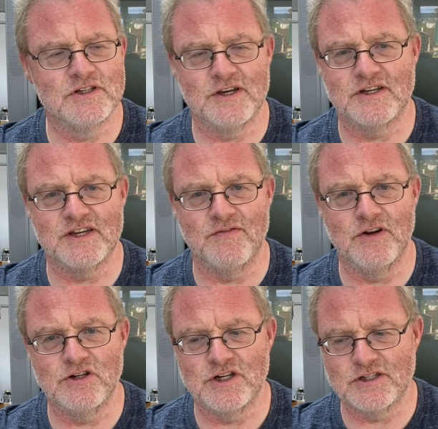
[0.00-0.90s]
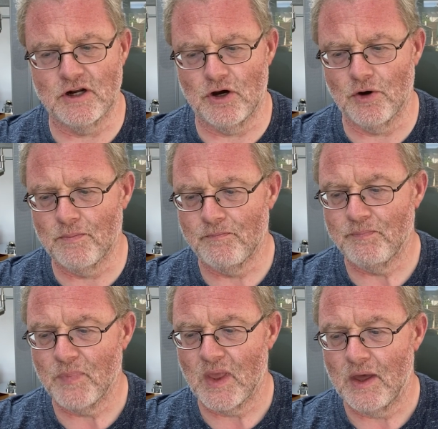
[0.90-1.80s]
six, seven inches long.
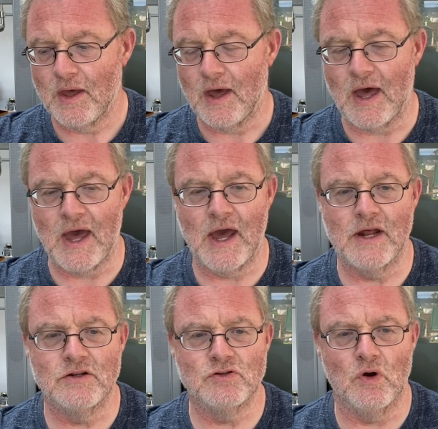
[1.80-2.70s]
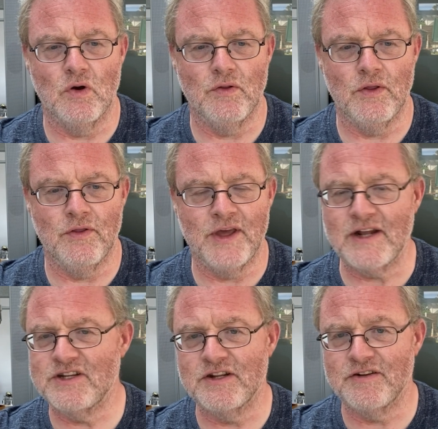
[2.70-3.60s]
And
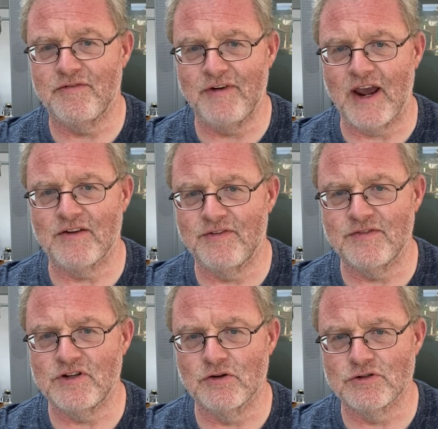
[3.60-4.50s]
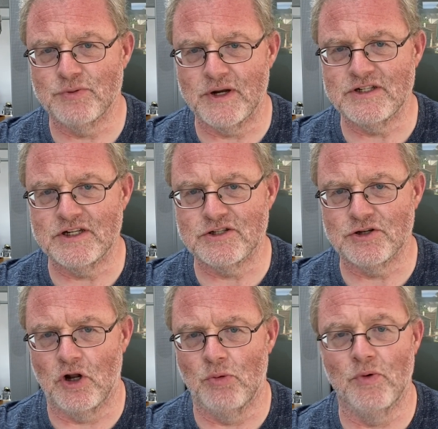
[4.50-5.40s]
that didn't affect fifteen or twenty at
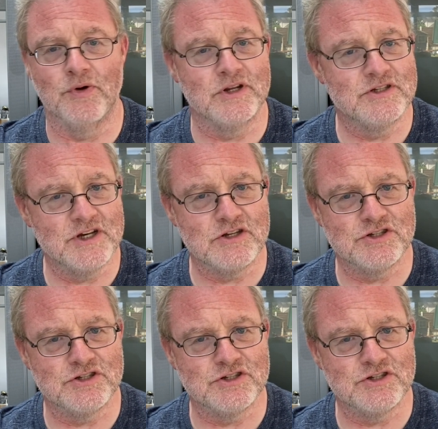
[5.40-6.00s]
all, but what it did